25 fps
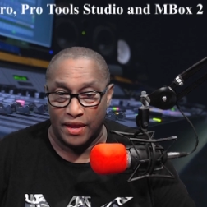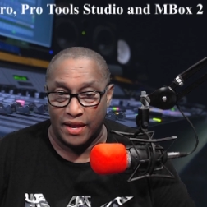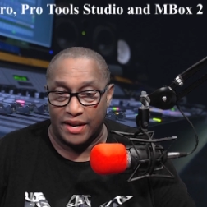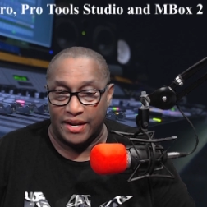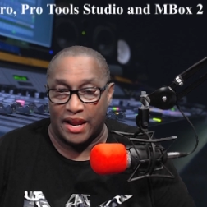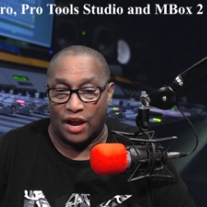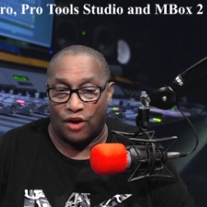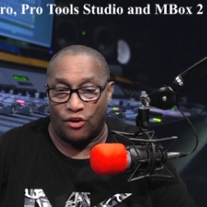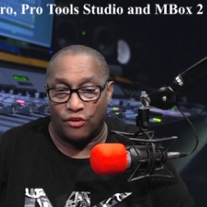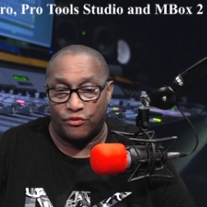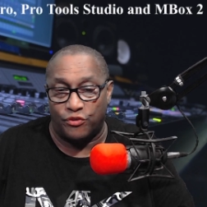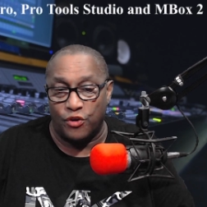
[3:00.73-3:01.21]

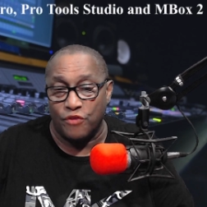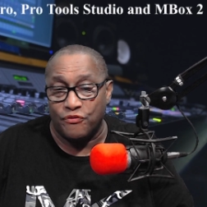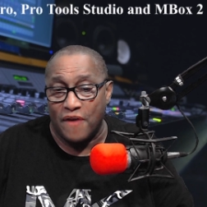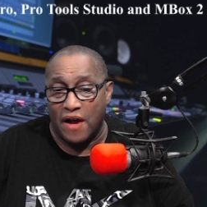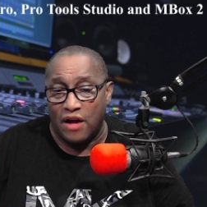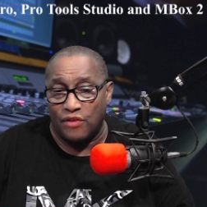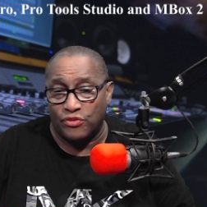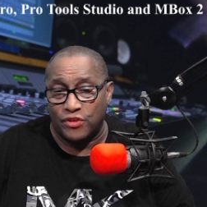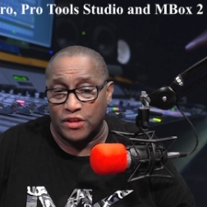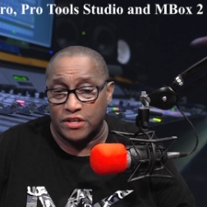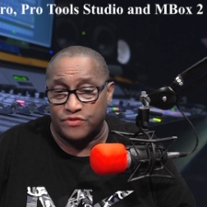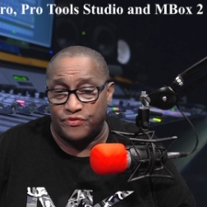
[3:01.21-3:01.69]
Now, if you
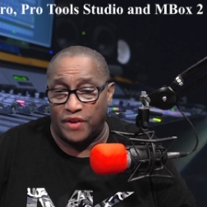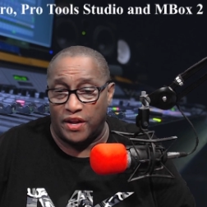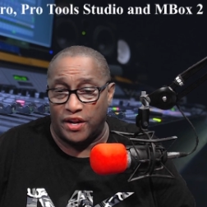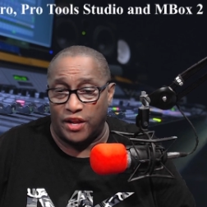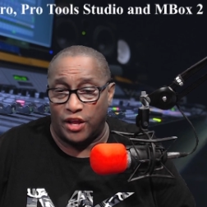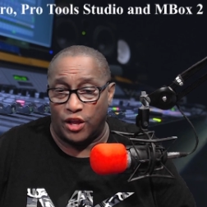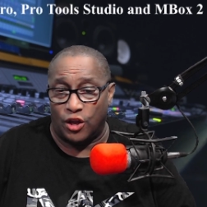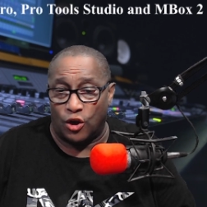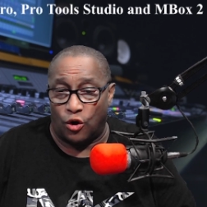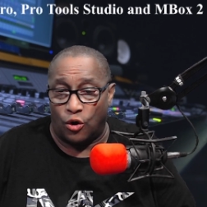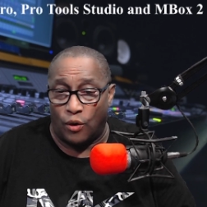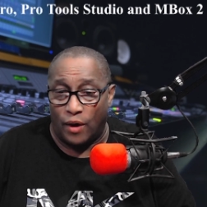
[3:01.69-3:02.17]
found this
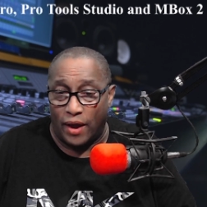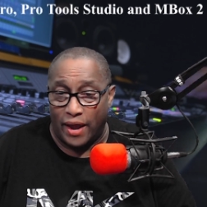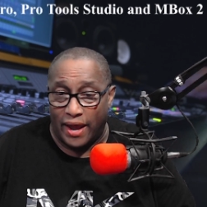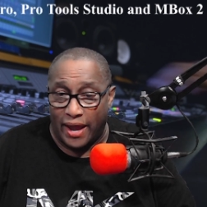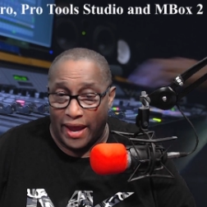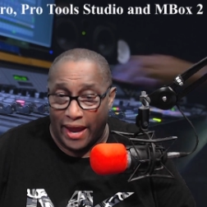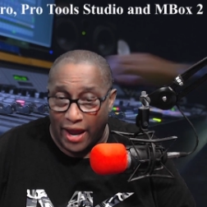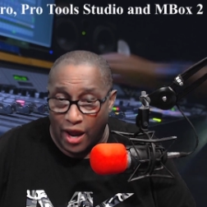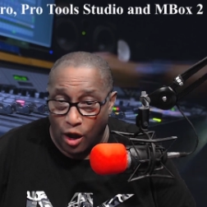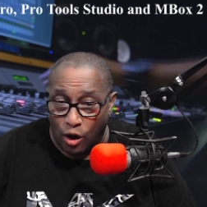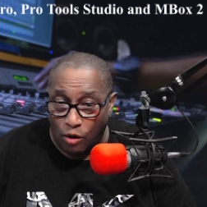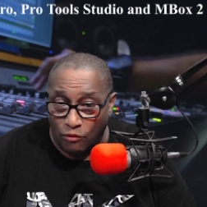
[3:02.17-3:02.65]
video
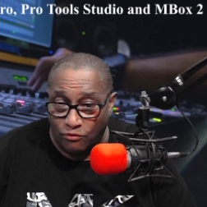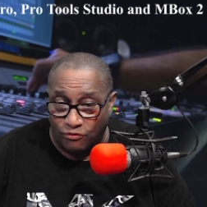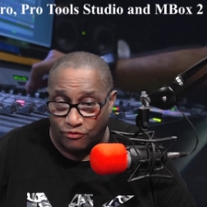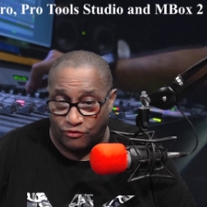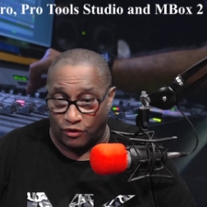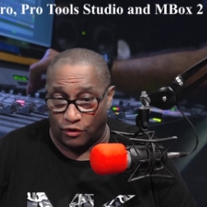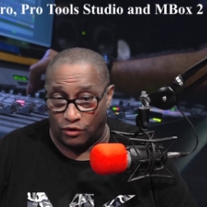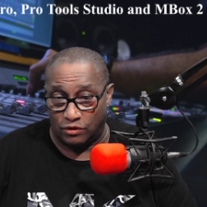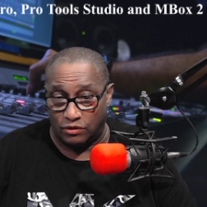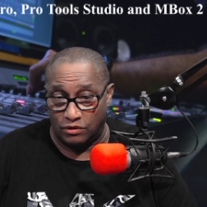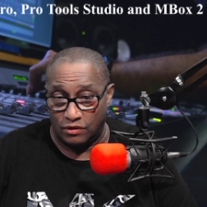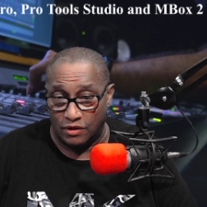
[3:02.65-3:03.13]

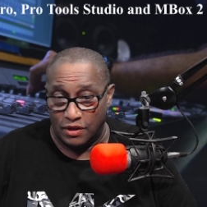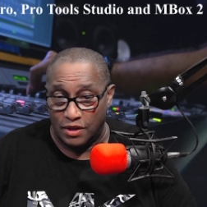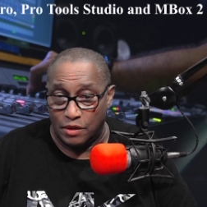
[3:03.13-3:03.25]
helpful,